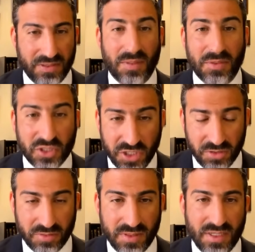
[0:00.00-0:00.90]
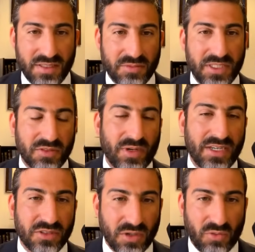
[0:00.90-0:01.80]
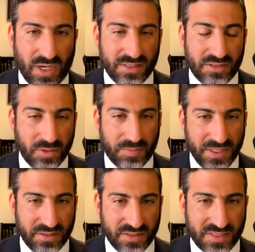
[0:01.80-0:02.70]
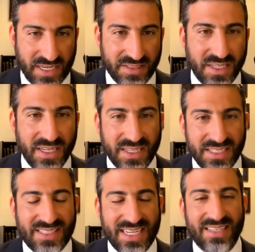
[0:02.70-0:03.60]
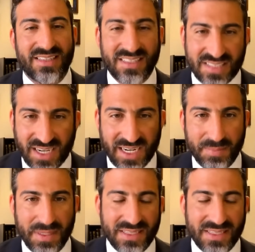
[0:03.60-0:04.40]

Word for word: Number two, the reason why you don't want to appeal in this case is that the time,